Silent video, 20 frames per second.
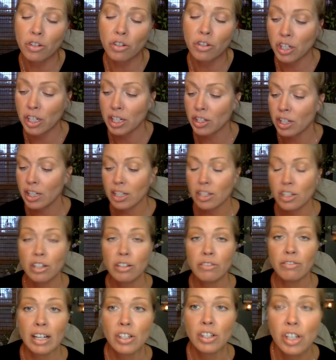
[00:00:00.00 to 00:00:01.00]
strategic
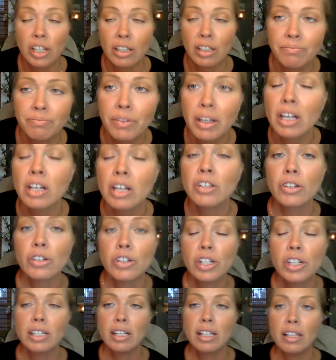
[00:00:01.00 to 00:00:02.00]
intervention. So
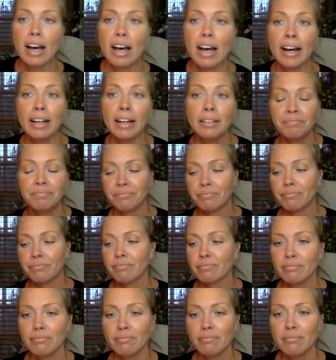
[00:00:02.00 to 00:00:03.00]
she did that.
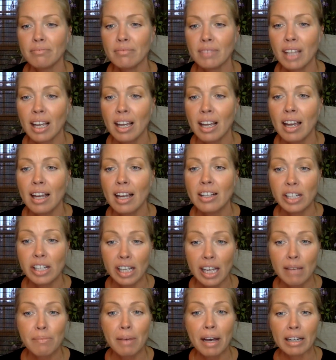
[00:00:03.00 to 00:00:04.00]
And she
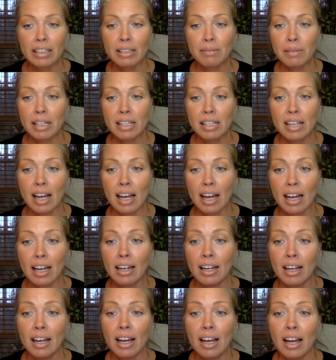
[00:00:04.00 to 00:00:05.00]
came back to me and
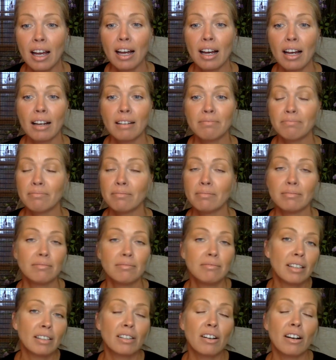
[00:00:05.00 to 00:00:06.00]
said,
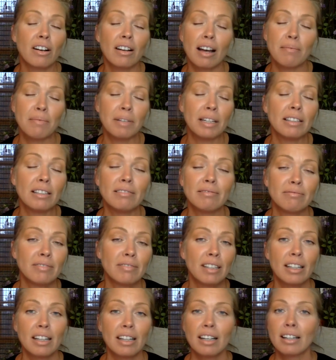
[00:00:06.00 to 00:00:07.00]
I mean,
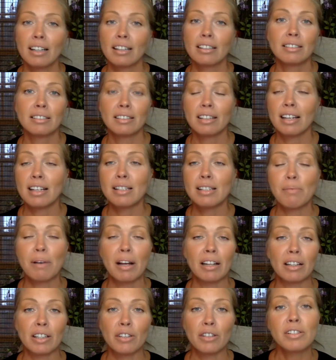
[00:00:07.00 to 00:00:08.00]

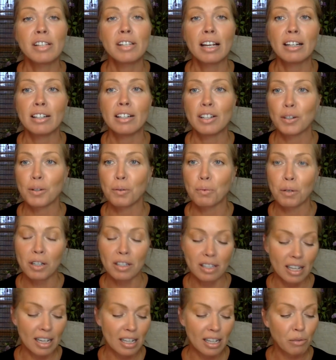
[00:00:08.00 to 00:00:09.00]
Isabella, you said it in your
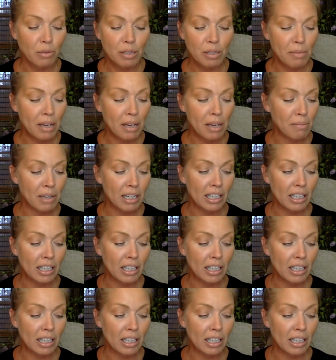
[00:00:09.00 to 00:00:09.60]
words, and it was many, many